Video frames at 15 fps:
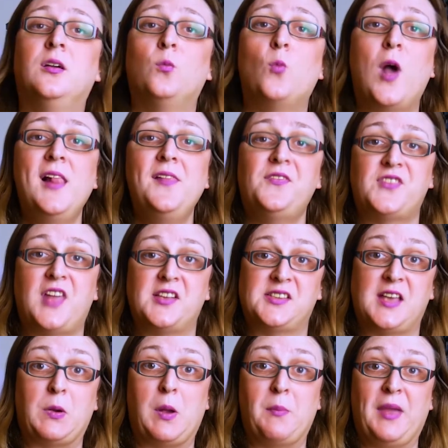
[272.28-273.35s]
Well, that's
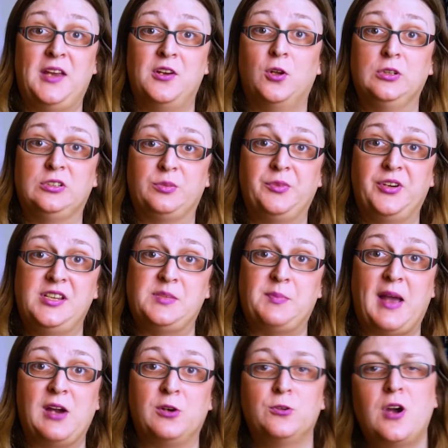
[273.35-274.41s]
how I paint Ultramarine's
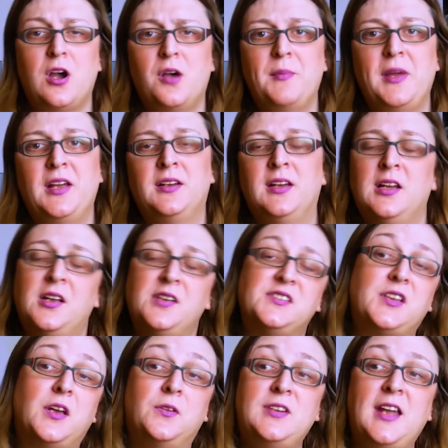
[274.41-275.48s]
power armour,
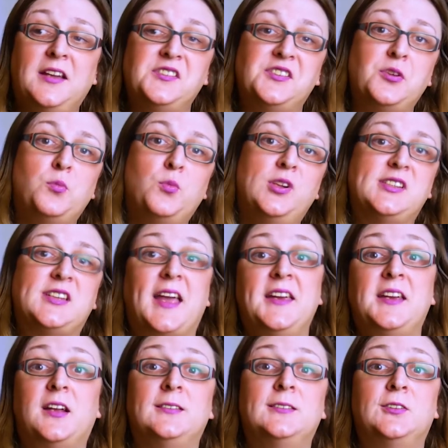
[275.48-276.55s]
so next up we'll
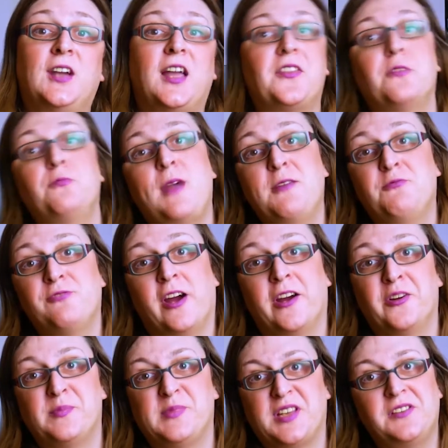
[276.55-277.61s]
take a look at the red
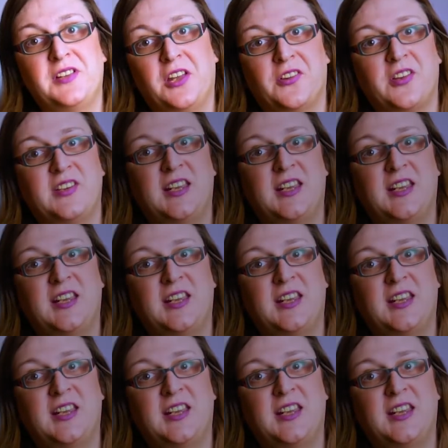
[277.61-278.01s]
robes and the other